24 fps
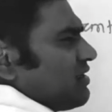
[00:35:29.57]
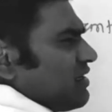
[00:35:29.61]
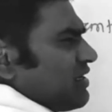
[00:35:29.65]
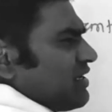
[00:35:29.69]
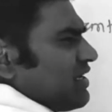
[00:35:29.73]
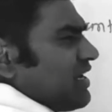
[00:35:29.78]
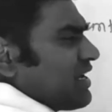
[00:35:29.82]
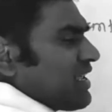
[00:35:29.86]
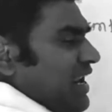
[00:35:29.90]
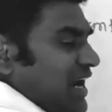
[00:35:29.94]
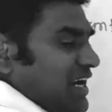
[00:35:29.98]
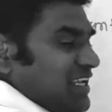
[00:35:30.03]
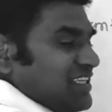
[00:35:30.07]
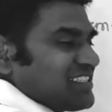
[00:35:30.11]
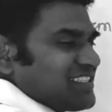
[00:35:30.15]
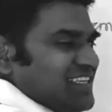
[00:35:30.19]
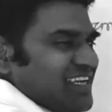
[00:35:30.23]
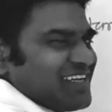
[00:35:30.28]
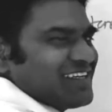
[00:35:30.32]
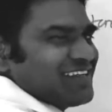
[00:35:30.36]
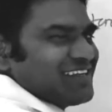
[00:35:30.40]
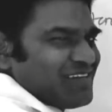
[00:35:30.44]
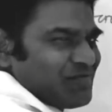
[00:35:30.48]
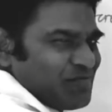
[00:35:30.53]
Here
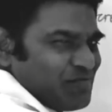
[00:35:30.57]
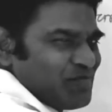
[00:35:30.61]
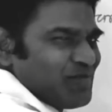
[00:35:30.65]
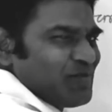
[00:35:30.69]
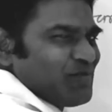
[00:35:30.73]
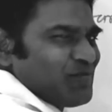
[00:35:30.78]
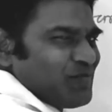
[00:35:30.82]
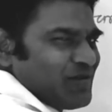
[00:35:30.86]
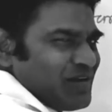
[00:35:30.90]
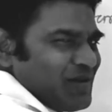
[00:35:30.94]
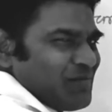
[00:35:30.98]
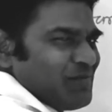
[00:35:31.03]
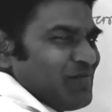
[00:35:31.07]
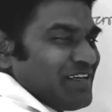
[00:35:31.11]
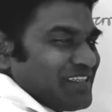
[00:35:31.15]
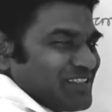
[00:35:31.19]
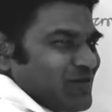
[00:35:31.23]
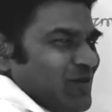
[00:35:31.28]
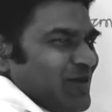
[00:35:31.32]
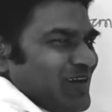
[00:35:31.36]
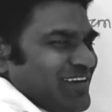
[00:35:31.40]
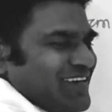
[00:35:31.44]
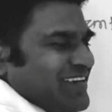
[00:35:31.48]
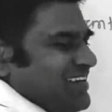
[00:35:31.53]
additional base
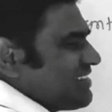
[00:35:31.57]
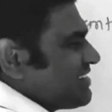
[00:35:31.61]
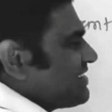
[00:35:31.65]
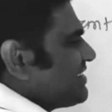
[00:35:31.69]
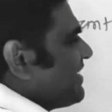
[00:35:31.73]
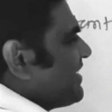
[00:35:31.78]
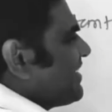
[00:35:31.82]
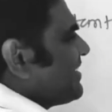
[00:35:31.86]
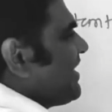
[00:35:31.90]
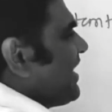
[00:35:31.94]
quantity is there,